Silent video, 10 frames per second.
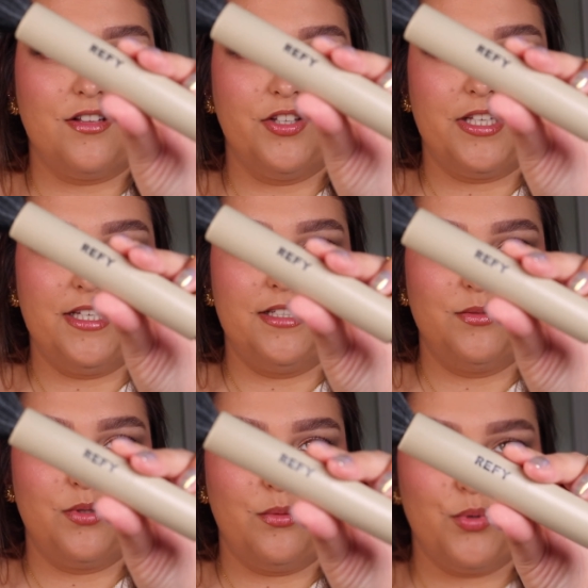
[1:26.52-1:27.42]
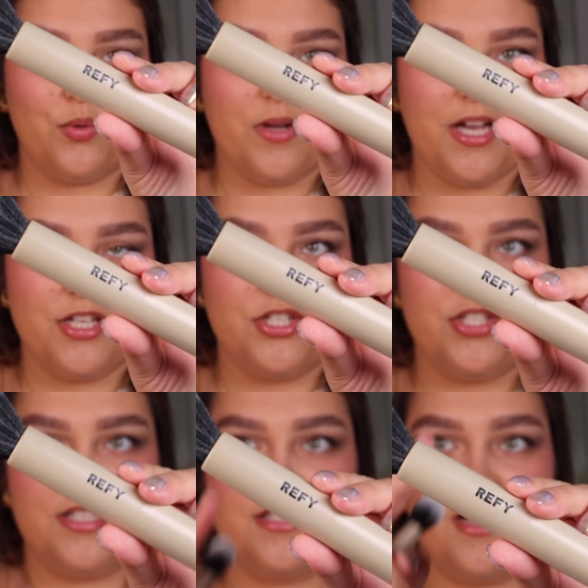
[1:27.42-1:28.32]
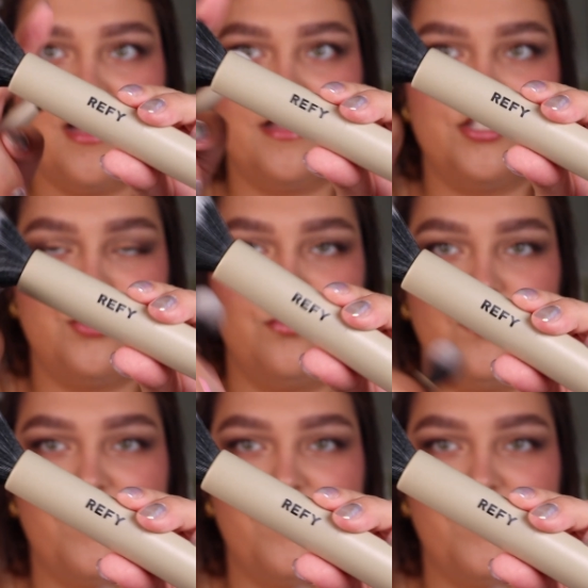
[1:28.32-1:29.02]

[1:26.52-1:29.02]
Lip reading: looking brush that's got the dual